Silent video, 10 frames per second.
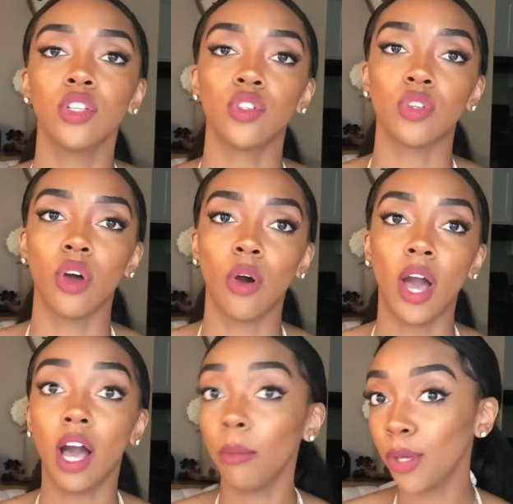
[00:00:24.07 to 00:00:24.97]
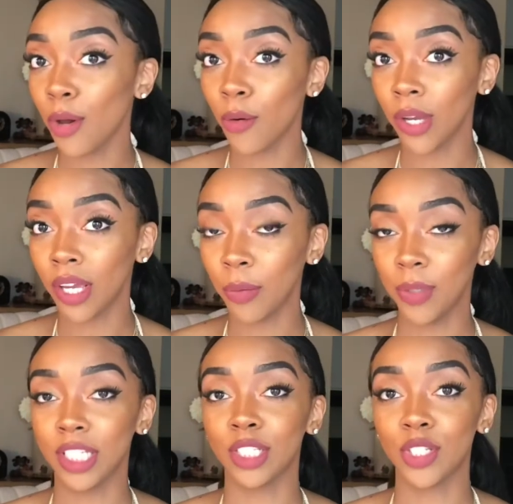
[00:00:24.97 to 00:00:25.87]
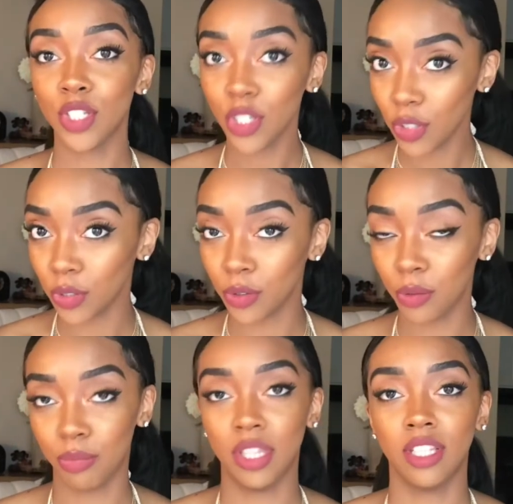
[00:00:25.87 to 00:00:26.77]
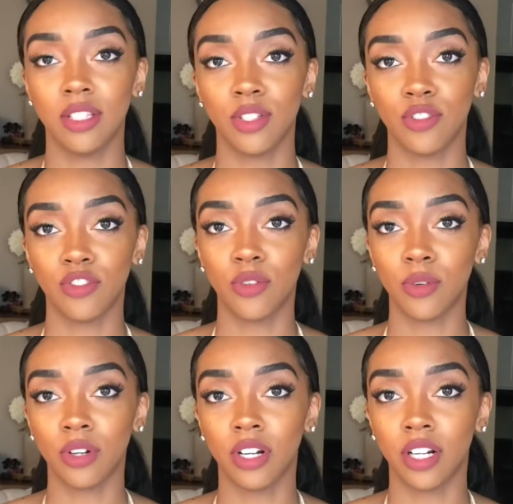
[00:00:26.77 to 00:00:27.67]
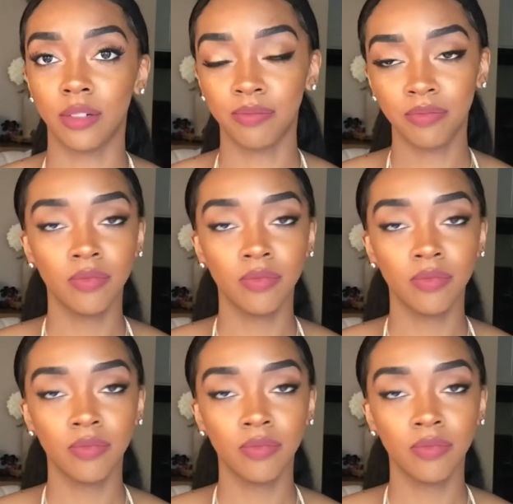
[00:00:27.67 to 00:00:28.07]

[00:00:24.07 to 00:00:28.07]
So I'll be going weekend two, but this is for